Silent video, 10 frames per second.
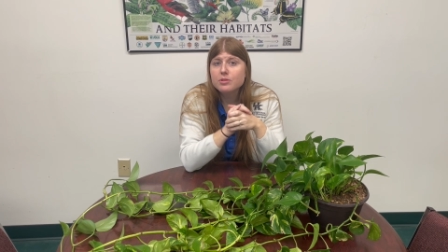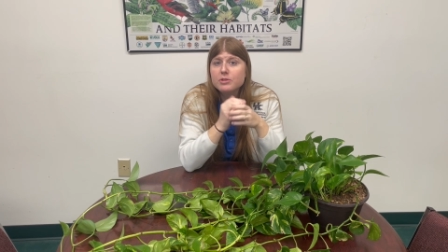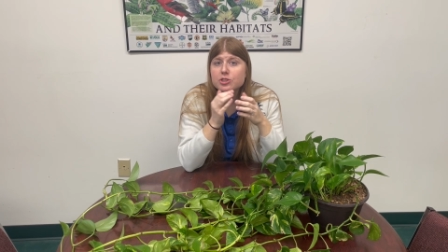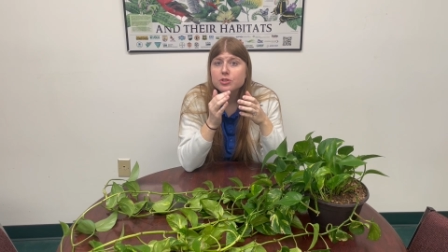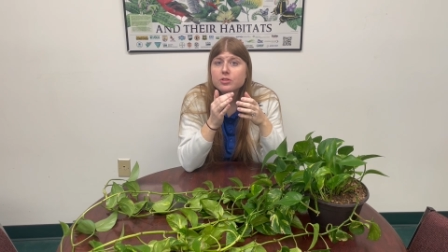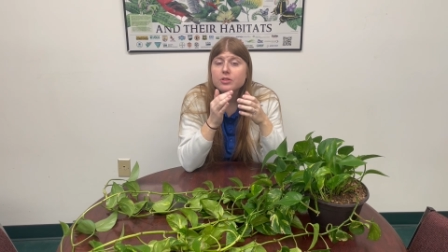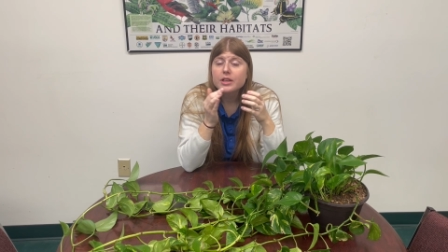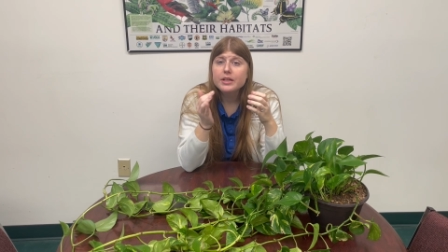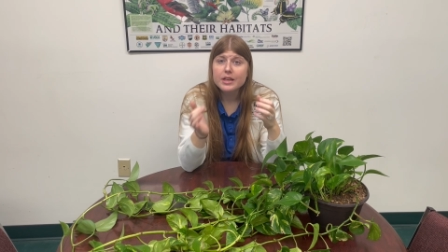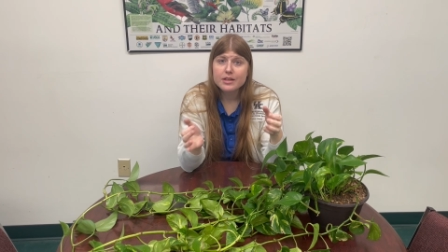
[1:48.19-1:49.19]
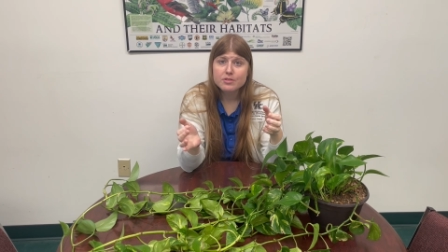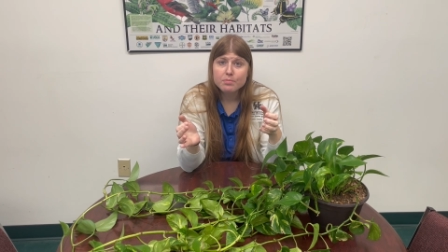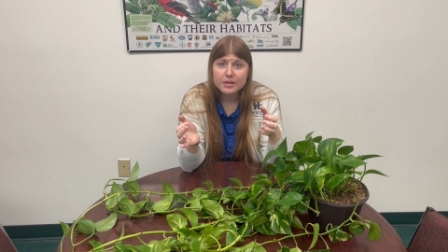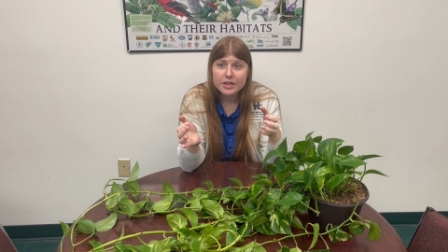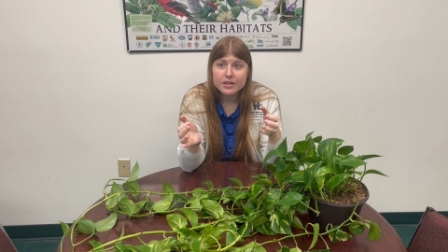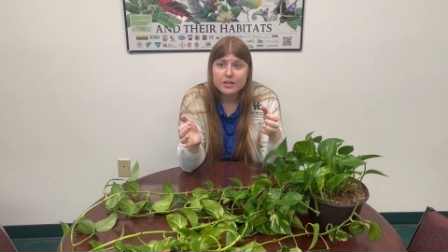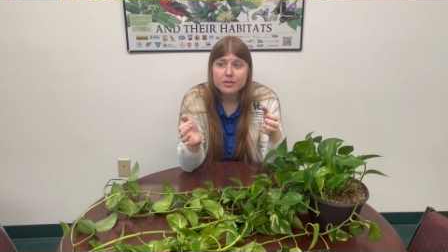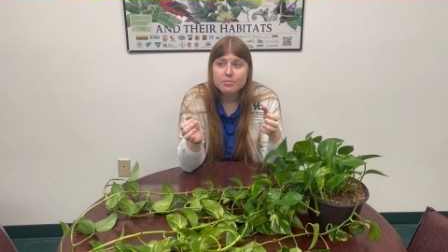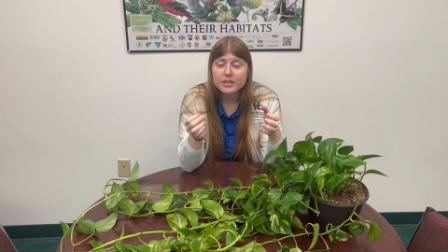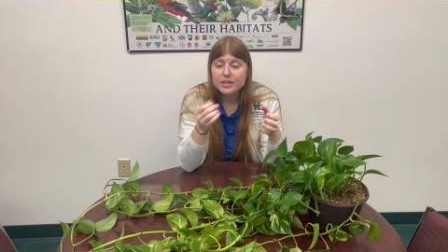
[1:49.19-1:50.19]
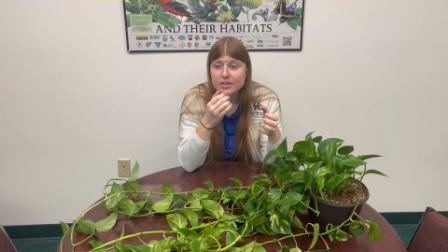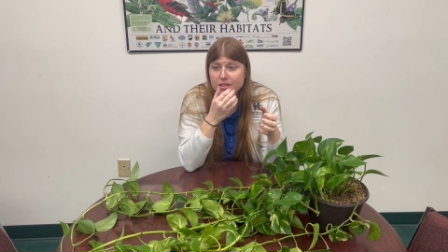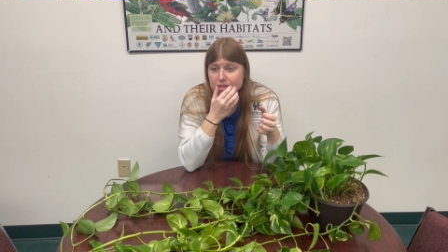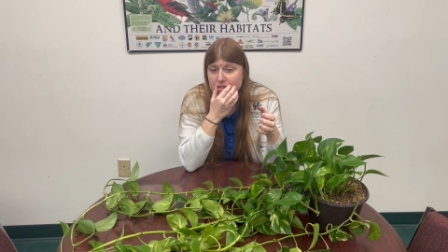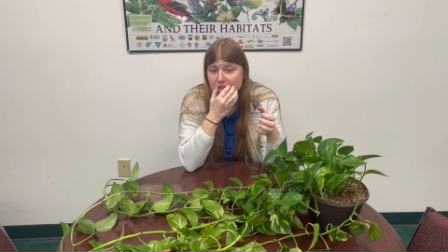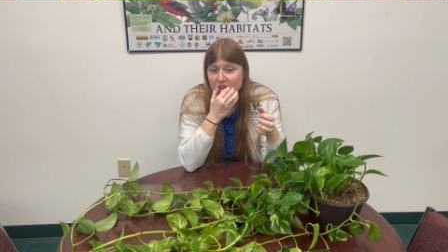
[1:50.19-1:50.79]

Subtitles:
mature and get bigger because